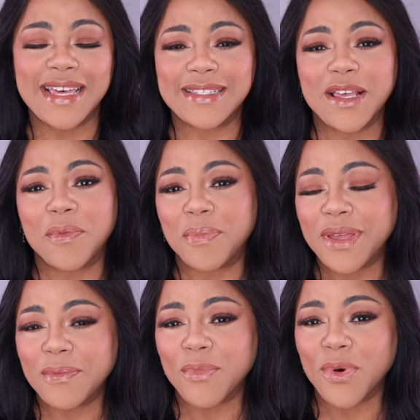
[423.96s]
that's a
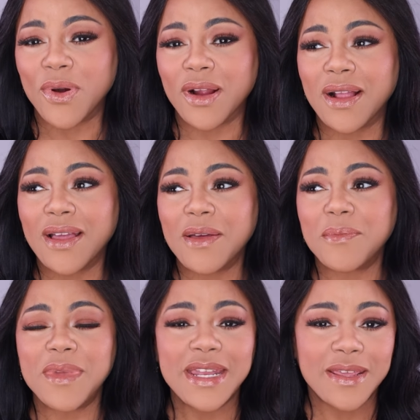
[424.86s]
bit more
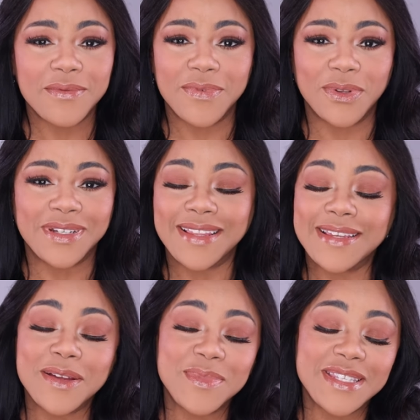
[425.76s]
meaningful. Not
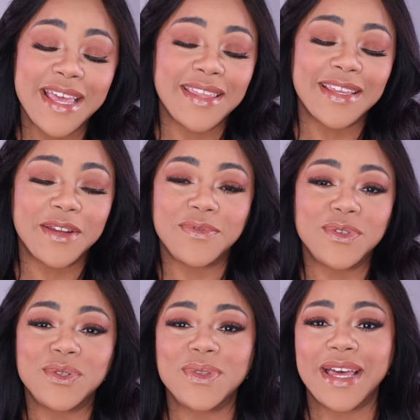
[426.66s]
that I'm saying that if
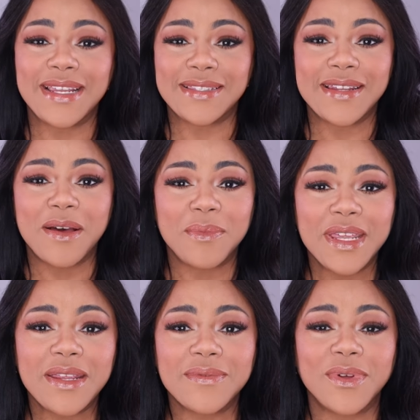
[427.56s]
you do that, it's not
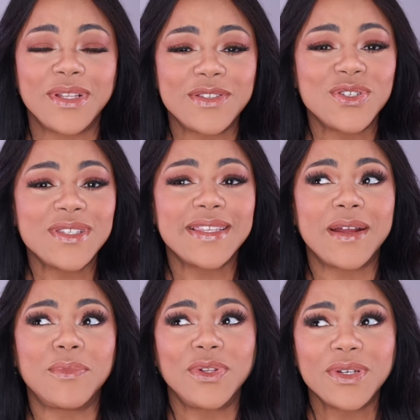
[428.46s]
meaningful. It's just that
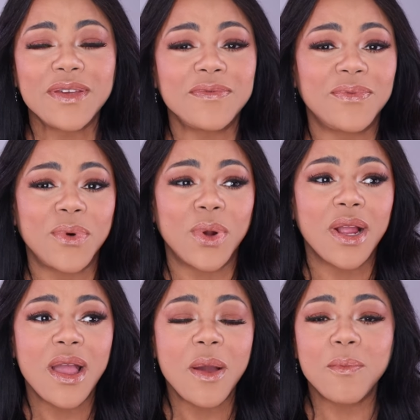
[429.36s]
I'm looking
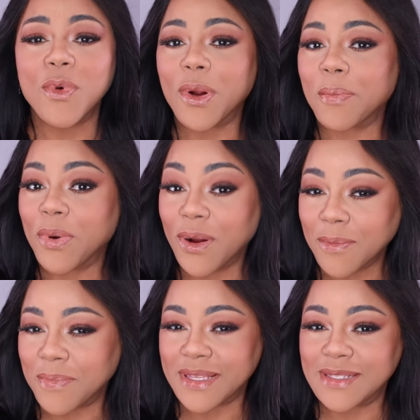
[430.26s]
for more
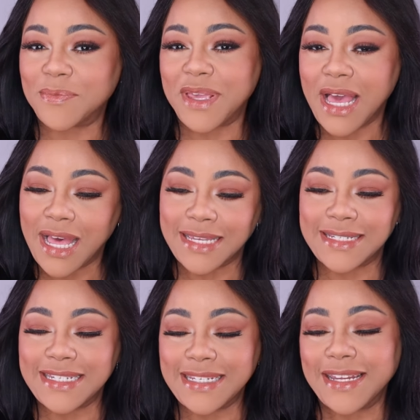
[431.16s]
purpose
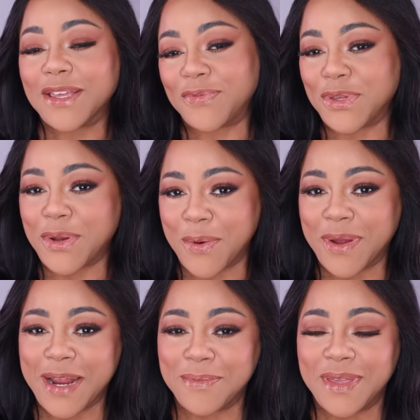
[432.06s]
behind it, if you know
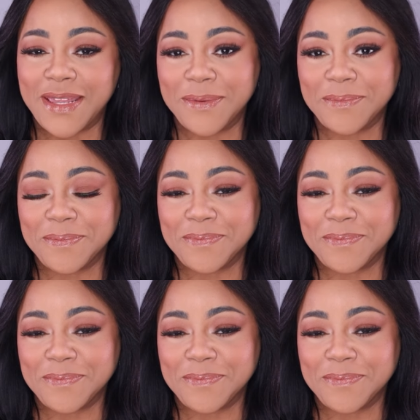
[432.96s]
what I mean.